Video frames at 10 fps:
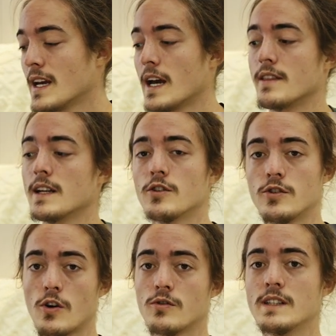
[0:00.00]
and then you
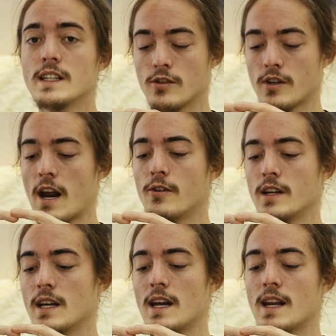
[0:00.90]
don't need to
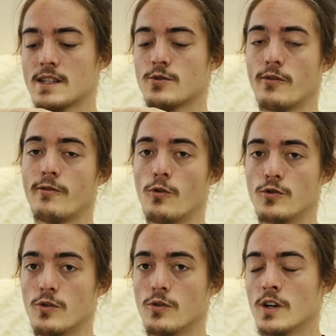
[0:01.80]
carry an extra
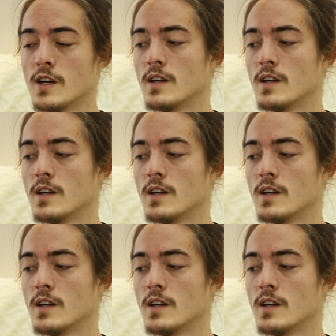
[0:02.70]
photo